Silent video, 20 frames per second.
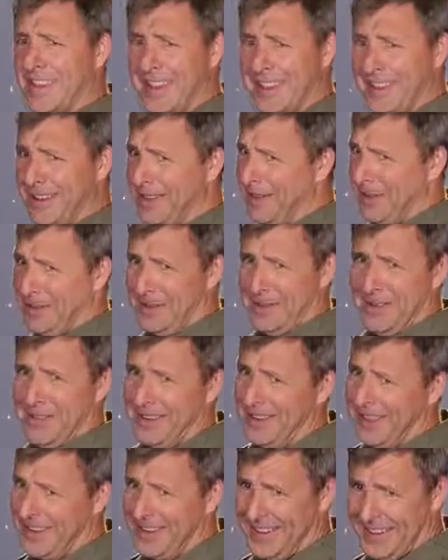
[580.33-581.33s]
Not you.
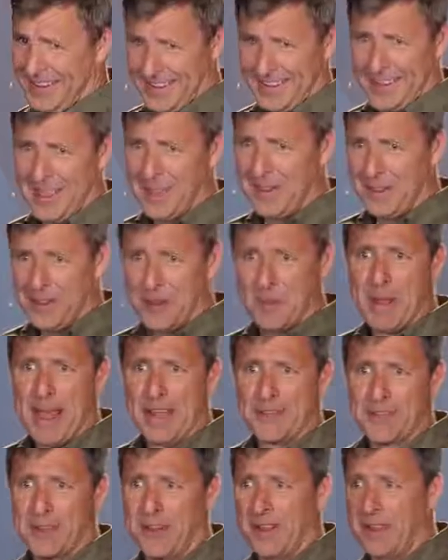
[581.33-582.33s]
The other little
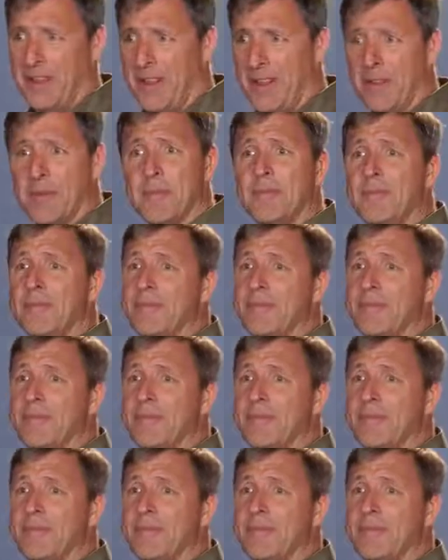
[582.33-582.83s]
bastard in there.